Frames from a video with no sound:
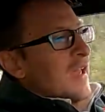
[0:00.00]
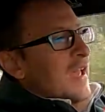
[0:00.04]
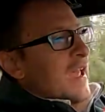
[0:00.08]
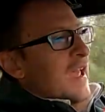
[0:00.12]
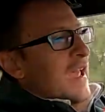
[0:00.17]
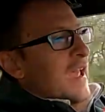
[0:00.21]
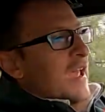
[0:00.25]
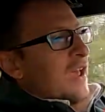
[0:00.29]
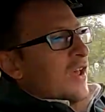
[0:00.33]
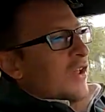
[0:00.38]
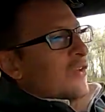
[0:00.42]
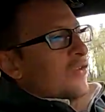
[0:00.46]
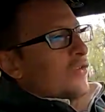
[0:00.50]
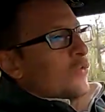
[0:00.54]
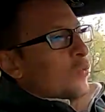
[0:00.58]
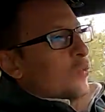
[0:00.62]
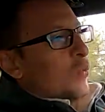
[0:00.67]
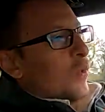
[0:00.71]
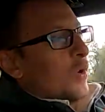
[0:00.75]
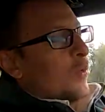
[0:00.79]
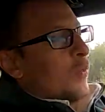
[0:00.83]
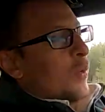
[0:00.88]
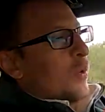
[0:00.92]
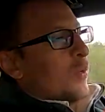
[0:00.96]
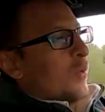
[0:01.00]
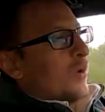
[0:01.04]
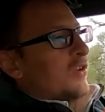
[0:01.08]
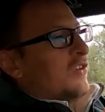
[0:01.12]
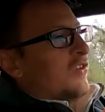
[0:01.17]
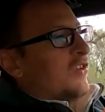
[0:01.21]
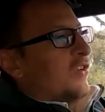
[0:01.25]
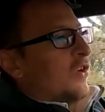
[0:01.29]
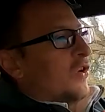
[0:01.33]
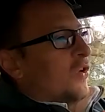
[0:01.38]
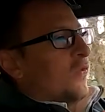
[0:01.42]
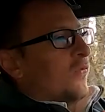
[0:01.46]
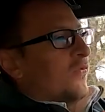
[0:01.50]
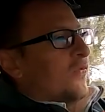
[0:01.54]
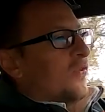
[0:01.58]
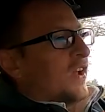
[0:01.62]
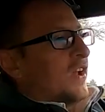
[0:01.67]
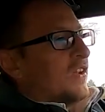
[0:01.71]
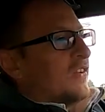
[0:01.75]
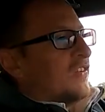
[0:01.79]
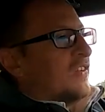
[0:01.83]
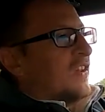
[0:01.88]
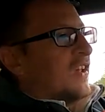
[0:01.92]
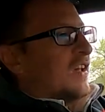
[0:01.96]
And when we went to
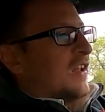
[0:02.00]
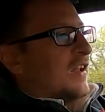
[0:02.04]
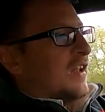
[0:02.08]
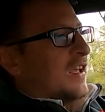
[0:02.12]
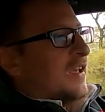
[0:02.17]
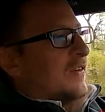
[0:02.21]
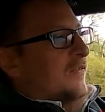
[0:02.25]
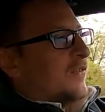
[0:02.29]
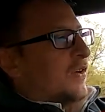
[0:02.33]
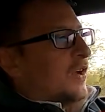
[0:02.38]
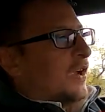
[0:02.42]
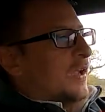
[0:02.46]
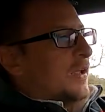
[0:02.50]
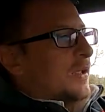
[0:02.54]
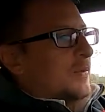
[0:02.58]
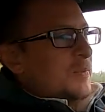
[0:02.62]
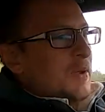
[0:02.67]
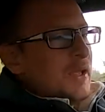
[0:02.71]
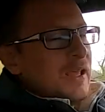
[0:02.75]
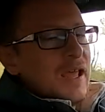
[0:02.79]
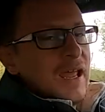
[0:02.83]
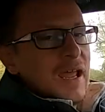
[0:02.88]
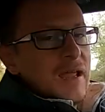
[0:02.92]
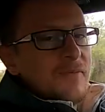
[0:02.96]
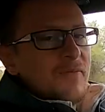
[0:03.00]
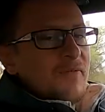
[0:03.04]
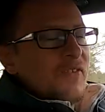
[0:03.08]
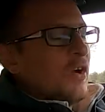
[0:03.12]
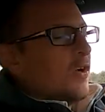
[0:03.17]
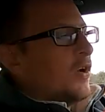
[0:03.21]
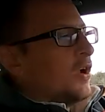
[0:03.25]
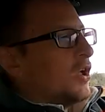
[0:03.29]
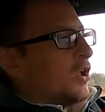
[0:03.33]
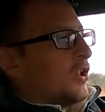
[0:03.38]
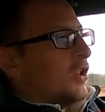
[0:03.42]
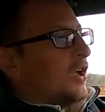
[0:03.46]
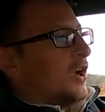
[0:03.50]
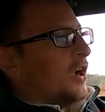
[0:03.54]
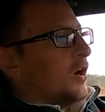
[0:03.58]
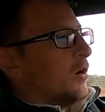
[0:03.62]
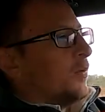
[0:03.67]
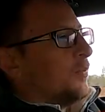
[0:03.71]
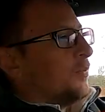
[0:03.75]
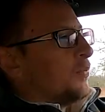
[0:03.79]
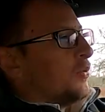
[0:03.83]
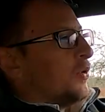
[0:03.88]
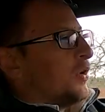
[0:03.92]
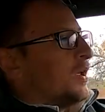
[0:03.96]
fix it, it became very
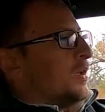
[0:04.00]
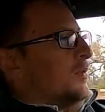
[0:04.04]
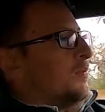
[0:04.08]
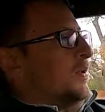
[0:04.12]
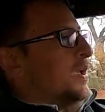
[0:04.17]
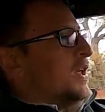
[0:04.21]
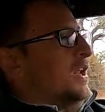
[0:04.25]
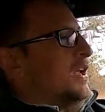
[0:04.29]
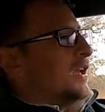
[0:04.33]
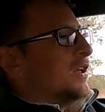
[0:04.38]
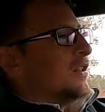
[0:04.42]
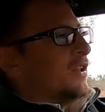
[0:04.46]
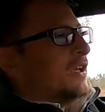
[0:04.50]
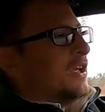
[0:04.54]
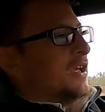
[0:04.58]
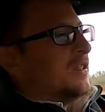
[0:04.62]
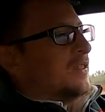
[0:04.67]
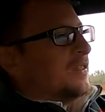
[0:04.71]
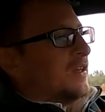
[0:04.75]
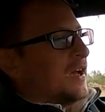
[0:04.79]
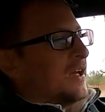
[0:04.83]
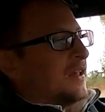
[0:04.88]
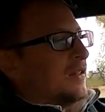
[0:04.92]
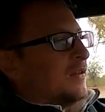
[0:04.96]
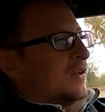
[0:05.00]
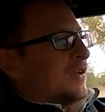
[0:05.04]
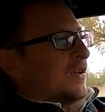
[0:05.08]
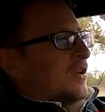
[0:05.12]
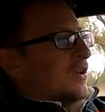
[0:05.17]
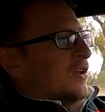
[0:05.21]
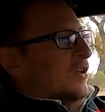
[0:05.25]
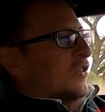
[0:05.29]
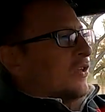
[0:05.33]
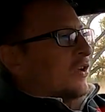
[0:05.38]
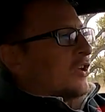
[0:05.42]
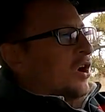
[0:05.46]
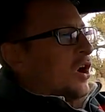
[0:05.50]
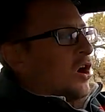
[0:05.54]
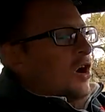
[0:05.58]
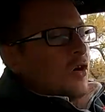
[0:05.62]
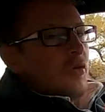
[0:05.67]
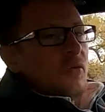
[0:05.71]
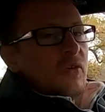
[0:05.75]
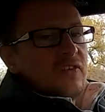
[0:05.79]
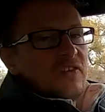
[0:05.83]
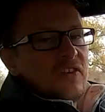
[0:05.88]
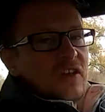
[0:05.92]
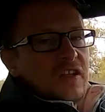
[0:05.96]
clear pretty immediately that the
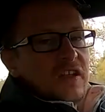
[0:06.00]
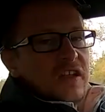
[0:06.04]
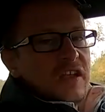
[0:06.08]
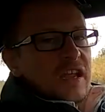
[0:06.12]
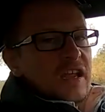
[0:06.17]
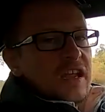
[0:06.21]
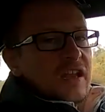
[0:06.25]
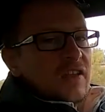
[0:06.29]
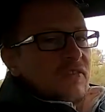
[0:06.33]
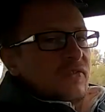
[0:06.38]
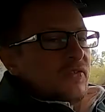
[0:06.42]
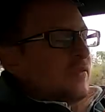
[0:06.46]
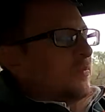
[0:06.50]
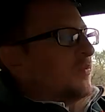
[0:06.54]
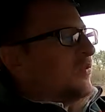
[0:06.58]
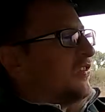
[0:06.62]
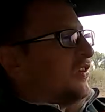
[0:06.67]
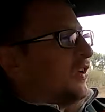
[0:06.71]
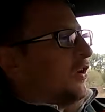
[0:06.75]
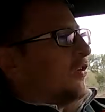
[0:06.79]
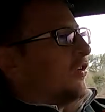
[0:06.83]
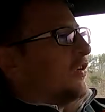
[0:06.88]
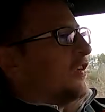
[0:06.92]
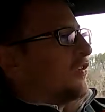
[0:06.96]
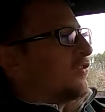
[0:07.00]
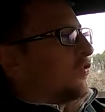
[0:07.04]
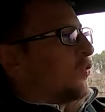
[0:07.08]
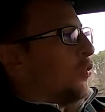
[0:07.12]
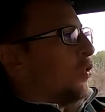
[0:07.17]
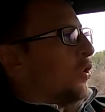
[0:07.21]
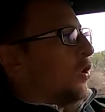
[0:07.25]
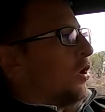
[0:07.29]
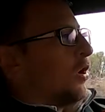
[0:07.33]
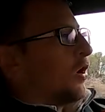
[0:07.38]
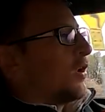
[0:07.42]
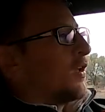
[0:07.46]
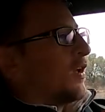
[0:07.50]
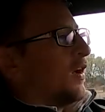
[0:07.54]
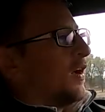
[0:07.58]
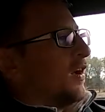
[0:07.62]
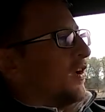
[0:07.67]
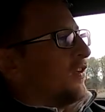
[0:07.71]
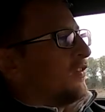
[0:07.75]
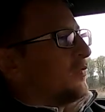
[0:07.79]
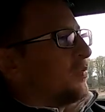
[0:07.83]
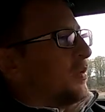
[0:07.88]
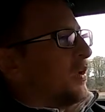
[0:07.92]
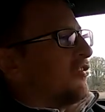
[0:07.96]
car was in need of some serious work,
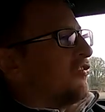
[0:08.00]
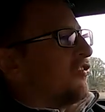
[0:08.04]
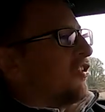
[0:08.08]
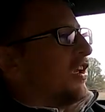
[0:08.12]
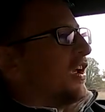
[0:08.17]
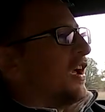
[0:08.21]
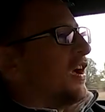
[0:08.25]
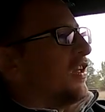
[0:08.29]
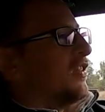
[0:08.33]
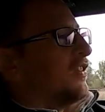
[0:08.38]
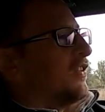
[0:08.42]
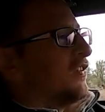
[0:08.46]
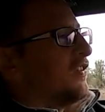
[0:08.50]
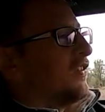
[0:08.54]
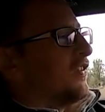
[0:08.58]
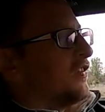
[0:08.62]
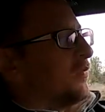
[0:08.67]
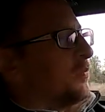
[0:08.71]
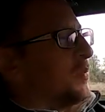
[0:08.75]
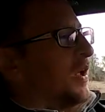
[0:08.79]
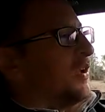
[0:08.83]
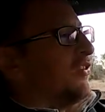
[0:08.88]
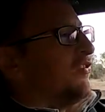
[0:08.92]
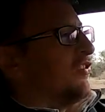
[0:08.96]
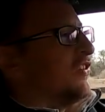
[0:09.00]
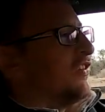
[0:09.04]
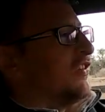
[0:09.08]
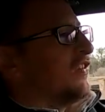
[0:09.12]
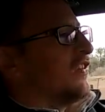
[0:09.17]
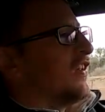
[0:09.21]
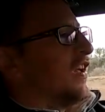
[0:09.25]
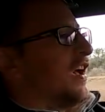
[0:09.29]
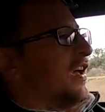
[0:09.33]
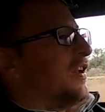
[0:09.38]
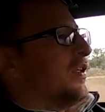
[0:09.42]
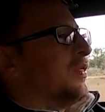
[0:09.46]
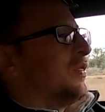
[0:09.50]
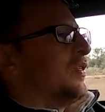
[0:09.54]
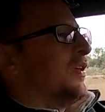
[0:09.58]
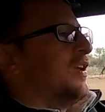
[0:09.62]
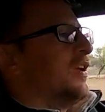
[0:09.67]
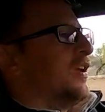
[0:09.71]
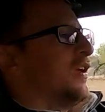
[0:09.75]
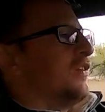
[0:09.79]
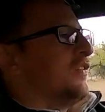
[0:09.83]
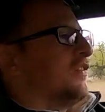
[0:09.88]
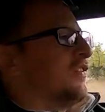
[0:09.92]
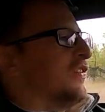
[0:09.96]
especially on the suspension side of
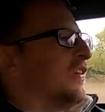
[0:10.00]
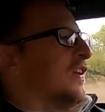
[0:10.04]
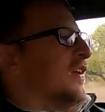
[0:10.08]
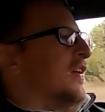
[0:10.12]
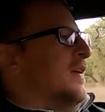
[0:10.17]
things.